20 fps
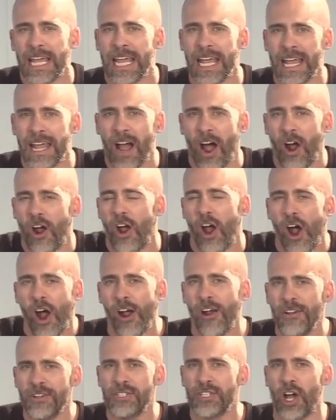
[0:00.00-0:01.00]
Our
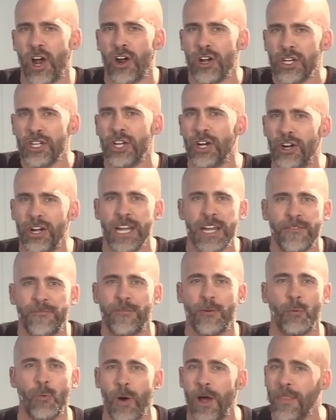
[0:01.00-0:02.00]
hearts are yearning
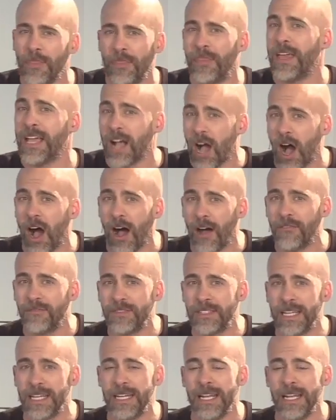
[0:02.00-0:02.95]
for one thing often,